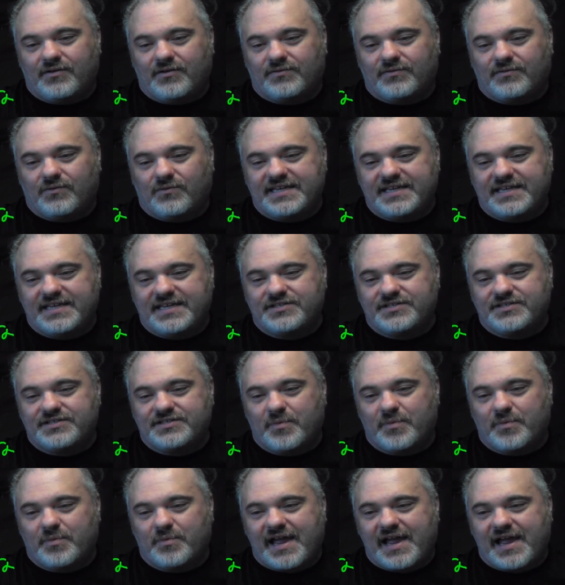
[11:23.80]
raising
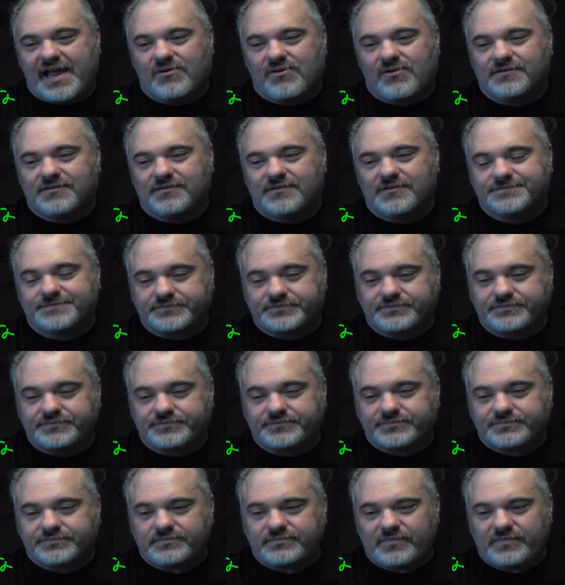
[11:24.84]
to a power,
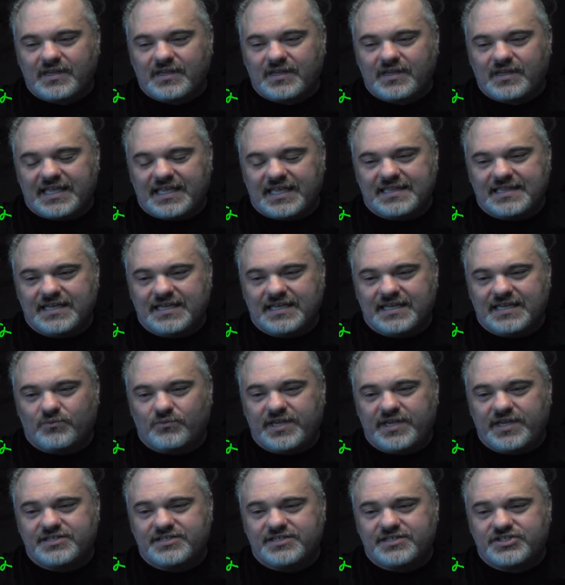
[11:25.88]
and then
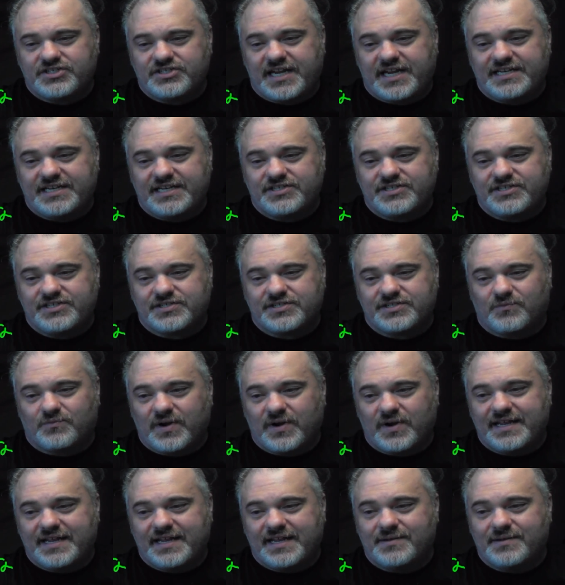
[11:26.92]
we exchanged some
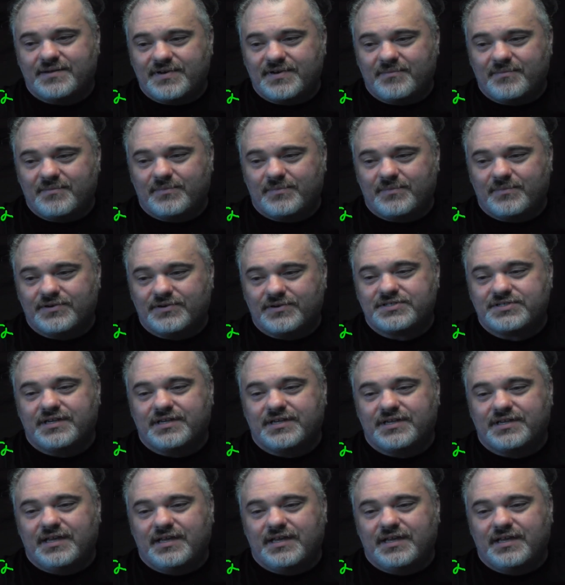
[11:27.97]
random numbers